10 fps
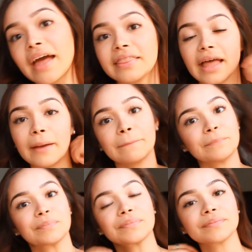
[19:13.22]
And that
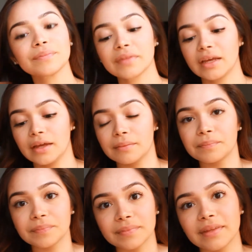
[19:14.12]

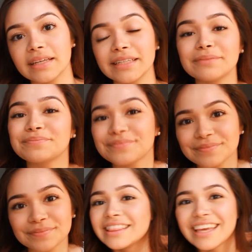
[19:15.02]
is it.
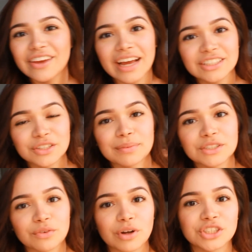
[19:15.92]
Thank you guys so
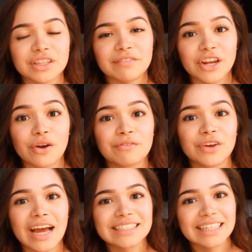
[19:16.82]
much for watching the video. If
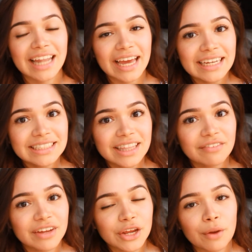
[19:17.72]
you guys liked
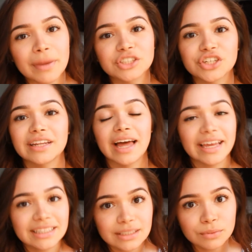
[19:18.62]
the video, make sure to
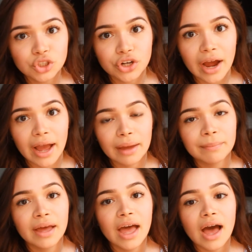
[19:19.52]
like and subscribe.
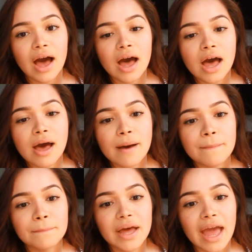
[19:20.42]

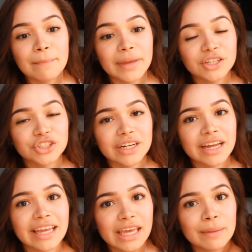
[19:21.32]
And make sure
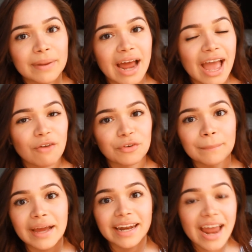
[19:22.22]
to keep an eye out for
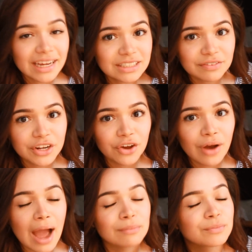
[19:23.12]
my next video.
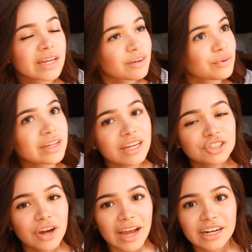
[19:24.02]
I'm going to really
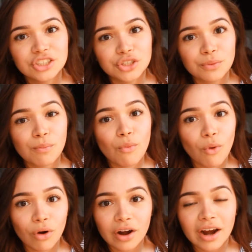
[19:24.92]
try to do
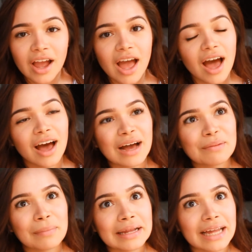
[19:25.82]
more.
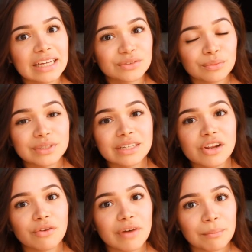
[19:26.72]
My last one was
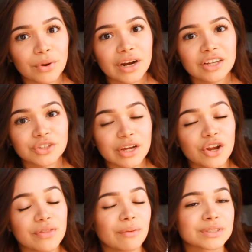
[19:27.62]
in November, so I
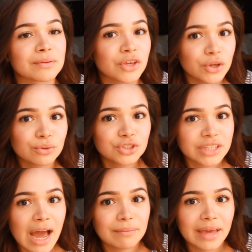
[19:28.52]
know that was a
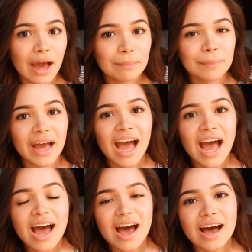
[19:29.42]
huge time gap, but
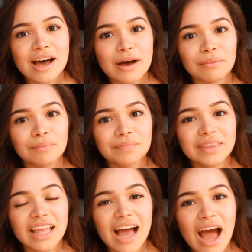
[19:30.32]

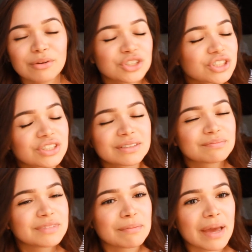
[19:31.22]
I was just
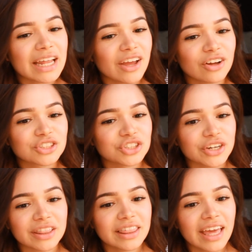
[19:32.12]
debating on
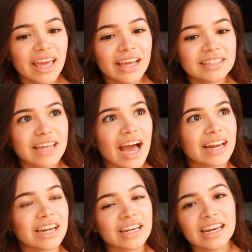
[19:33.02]
certain things.
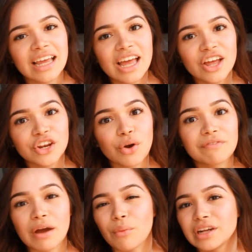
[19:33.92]
I didn't know
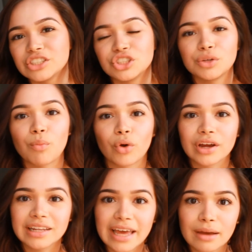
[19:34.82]
if I wanted to do
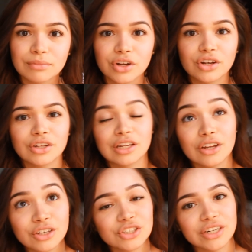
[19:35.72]
more glam
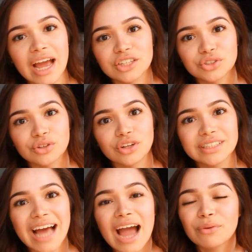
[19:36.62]
looks or natural
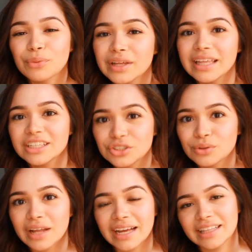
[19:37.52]
looks. I really
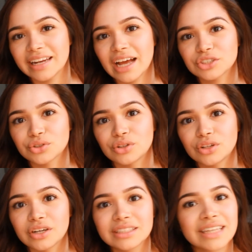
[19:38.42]
do like the natural
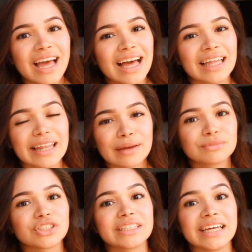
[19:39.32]
looks.
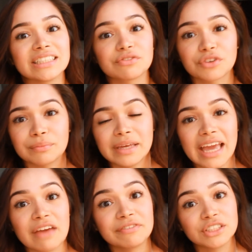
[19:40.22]
Glam just isn't for
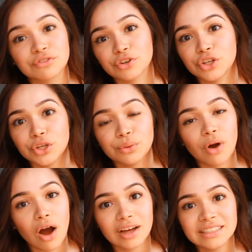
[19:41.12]
me. If it's for
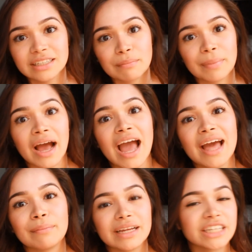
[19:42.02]
you, awesome, but
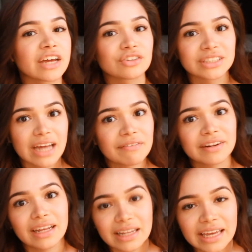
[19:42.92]
my channel is
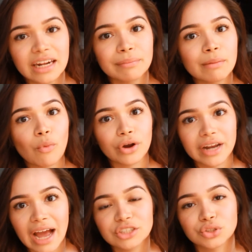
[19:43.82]
definitely going to be more
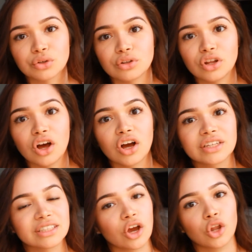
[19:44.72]
natural
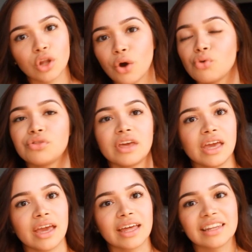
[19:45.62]
looks and
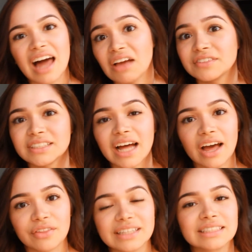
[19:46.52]
clothing and
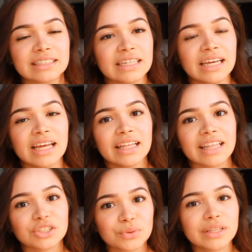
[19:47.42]
lifestyle.
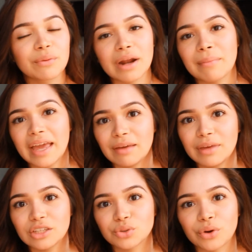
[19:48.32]
That's really what I'm
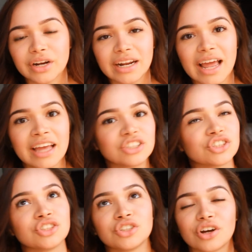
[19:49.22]
aiming toward, and it
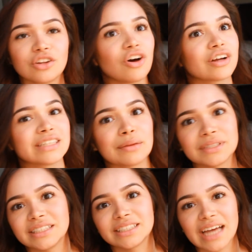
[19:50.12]
just took a long time
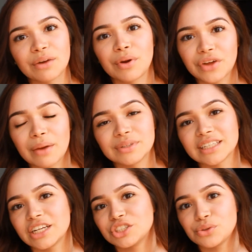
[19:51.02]
to decide whether I was
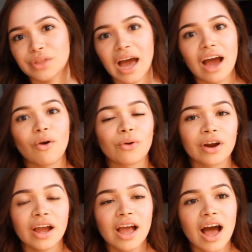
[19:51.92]
going to do that
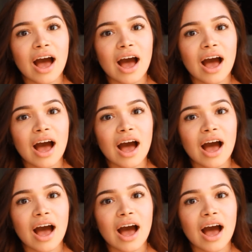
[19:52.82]
or